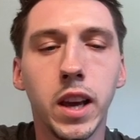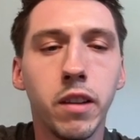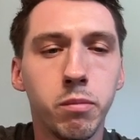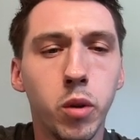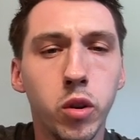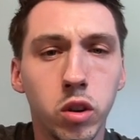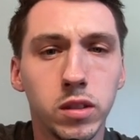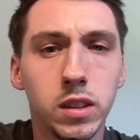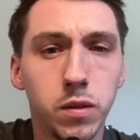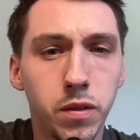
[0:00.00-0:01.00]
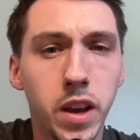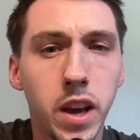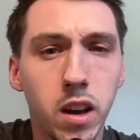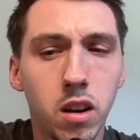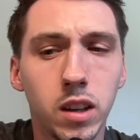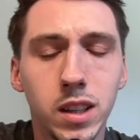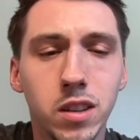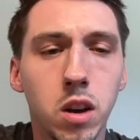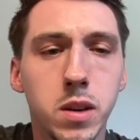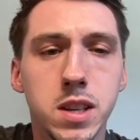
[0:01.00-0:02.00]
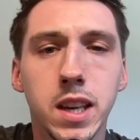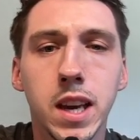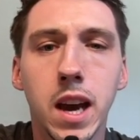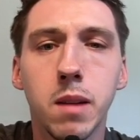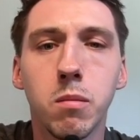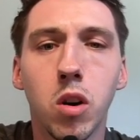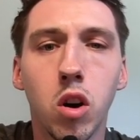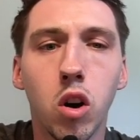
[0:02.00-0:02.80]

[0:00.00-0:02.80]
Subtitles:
If Munoz is fit, I did notice he came